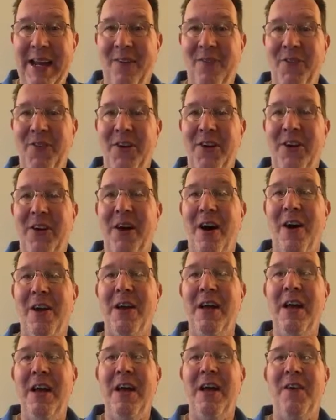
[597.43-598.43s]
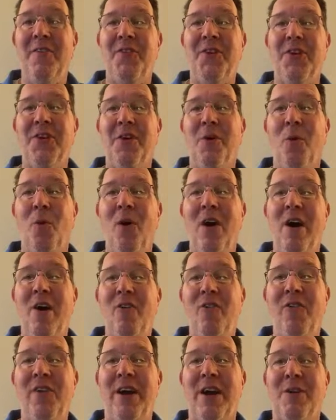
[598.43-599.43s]
If you're a
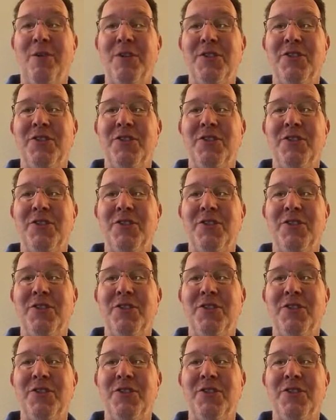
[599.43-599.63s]
welfare